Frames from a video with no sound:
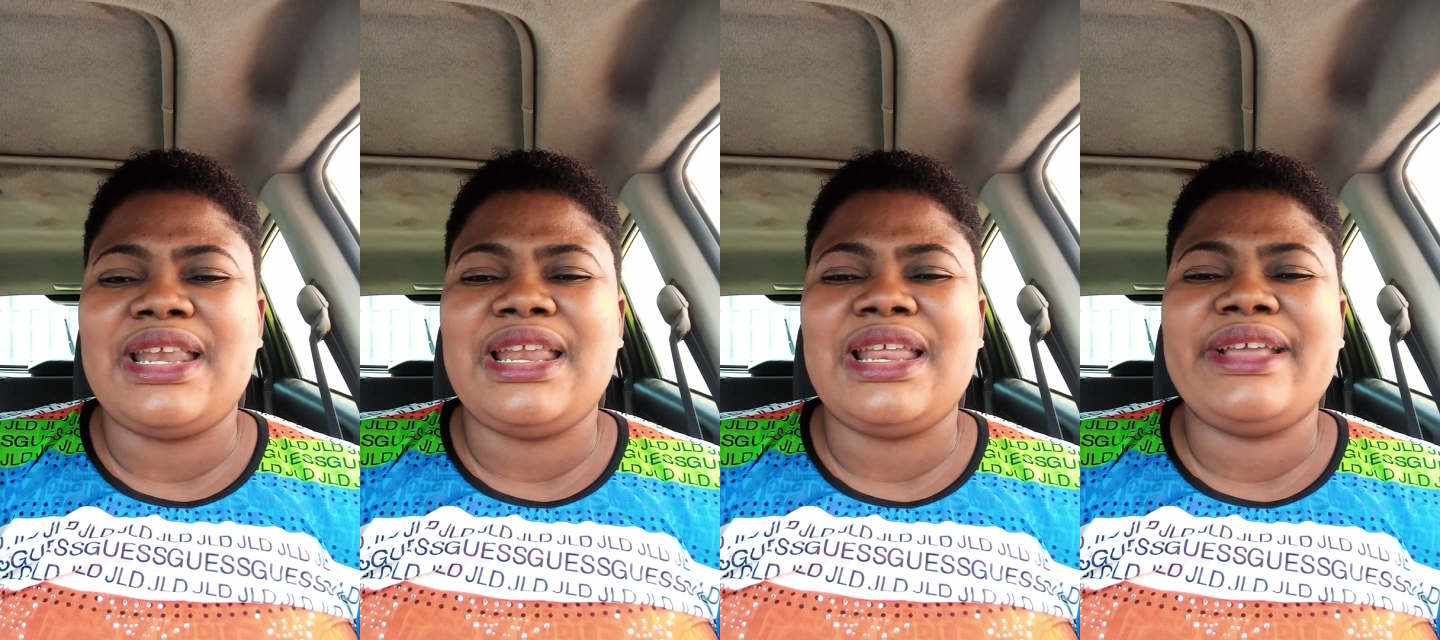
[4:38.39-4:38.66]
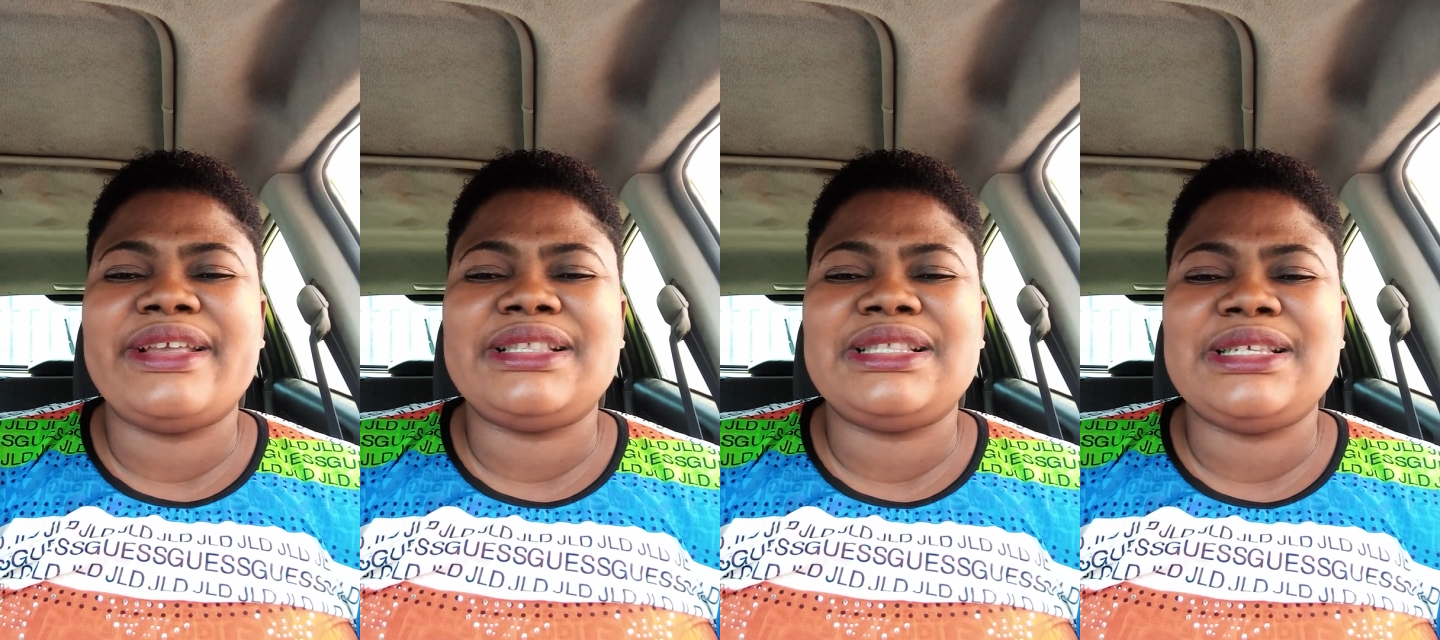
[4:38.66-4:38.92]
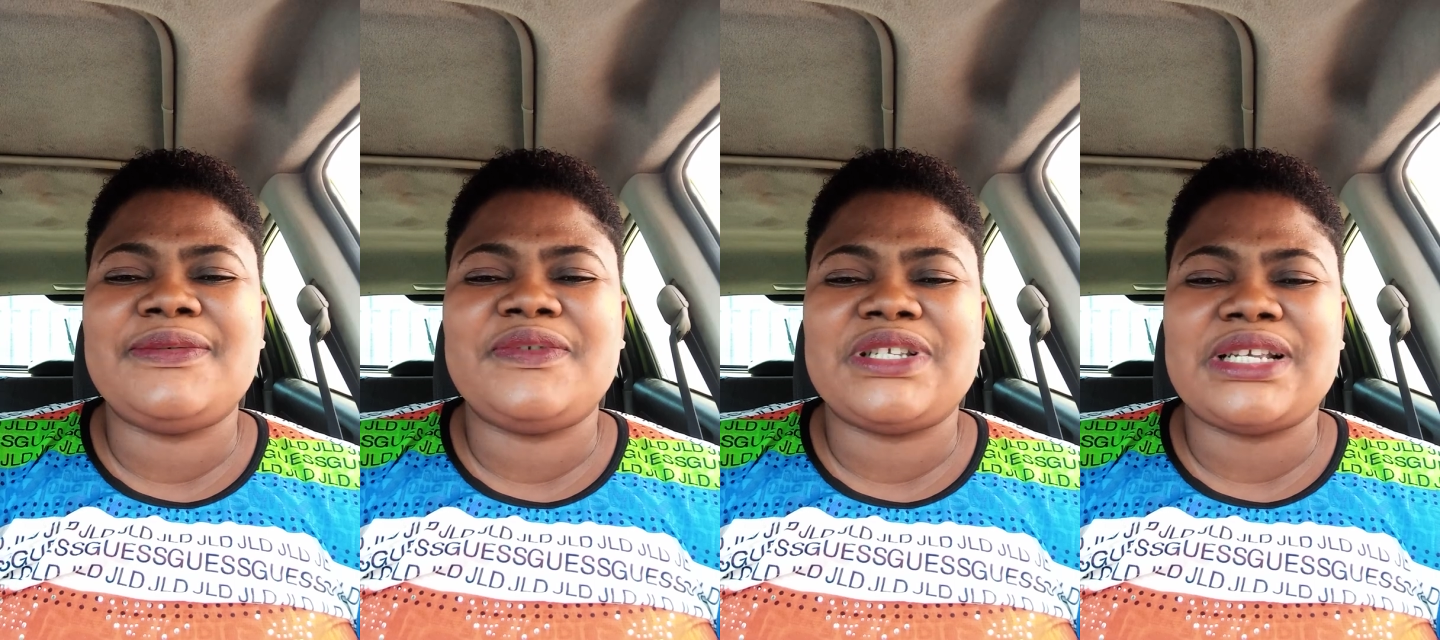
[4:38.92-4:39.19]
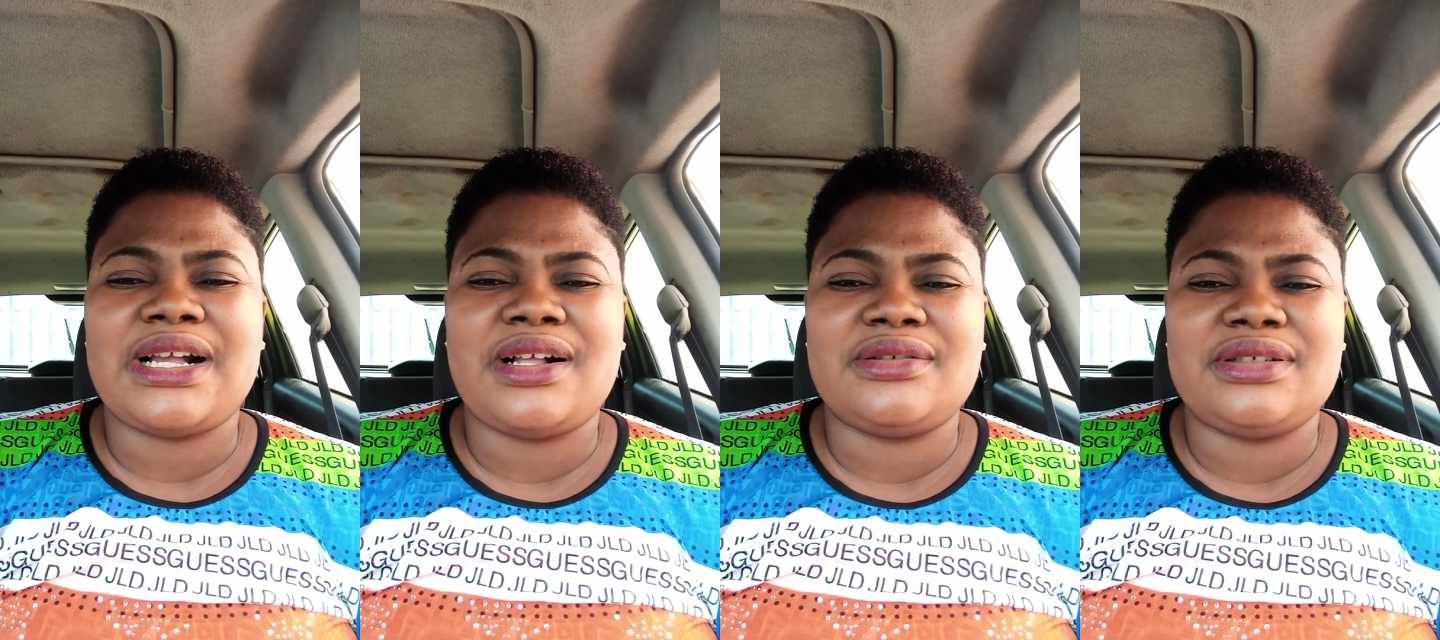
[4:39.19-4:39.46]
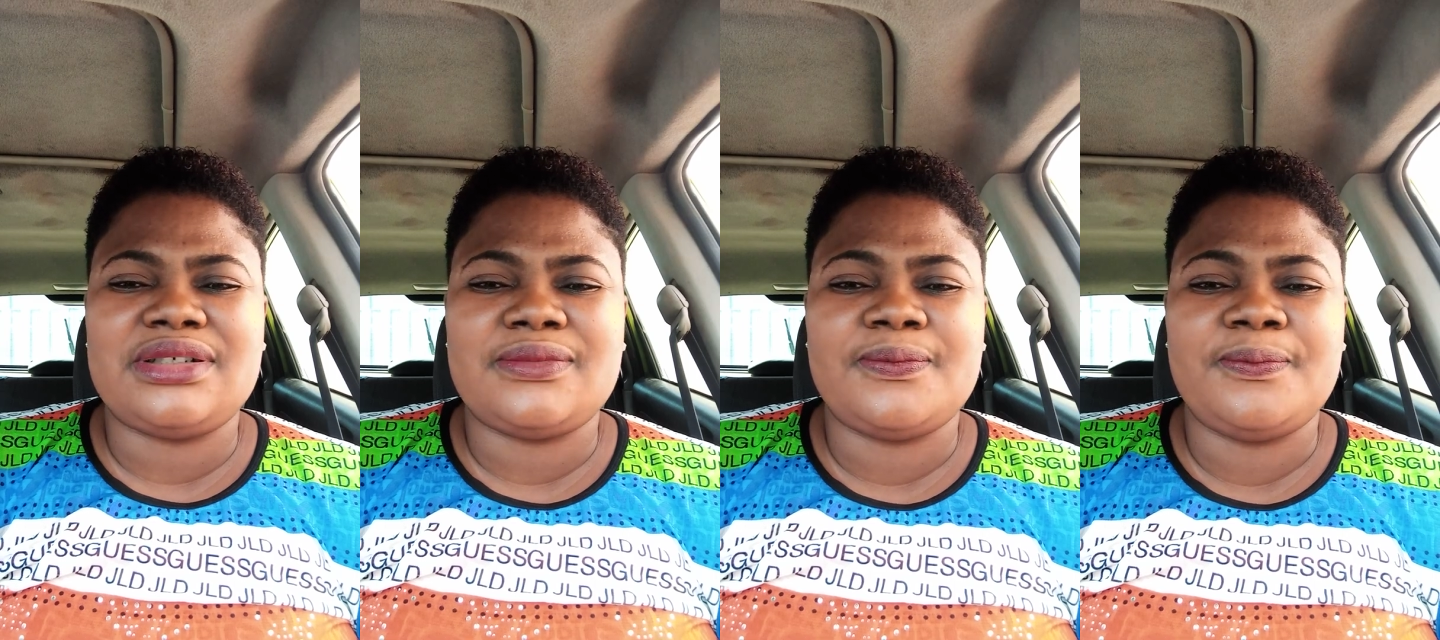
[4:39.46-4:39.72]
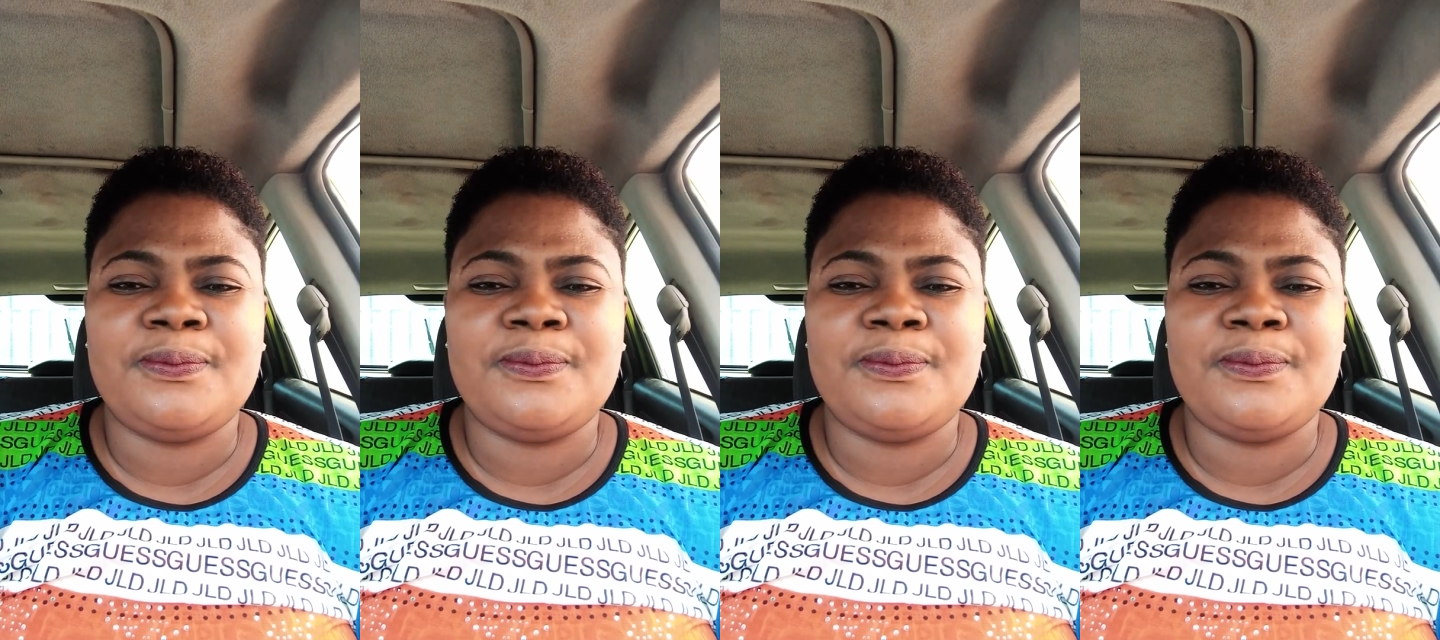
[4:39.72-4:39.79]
negative child?